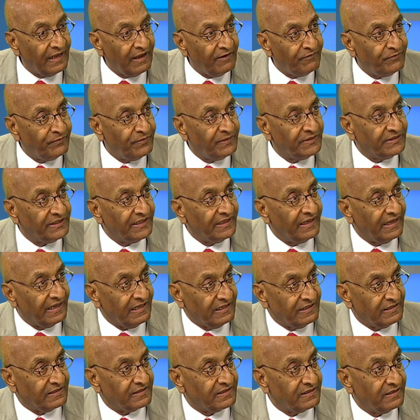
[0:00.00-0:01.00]
everything
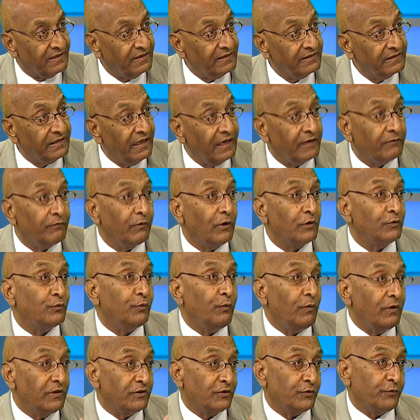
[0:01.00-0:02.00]
else that was
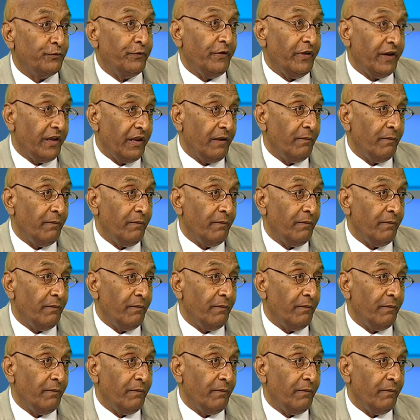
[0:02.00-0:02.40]
once very